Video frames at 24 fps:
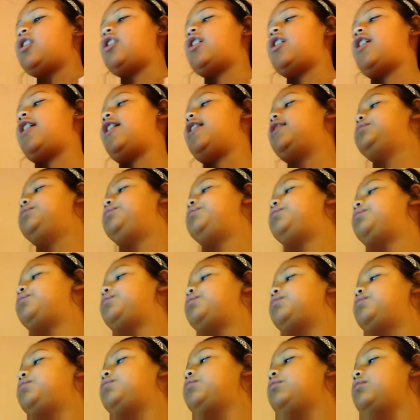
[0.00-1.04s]
Um,
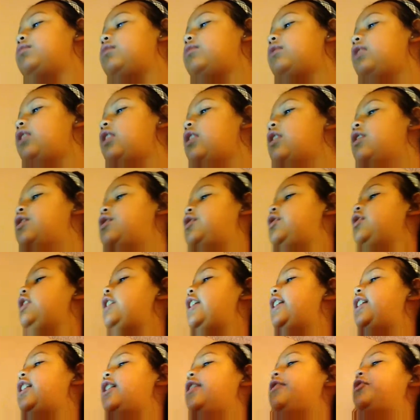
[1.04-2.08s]
so
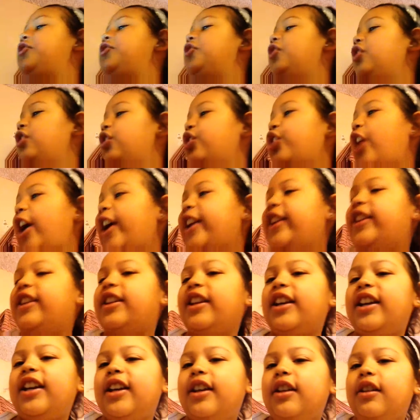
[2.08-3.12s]
like if you like
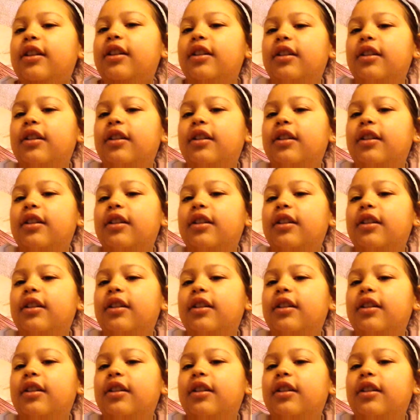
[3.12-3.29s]
it,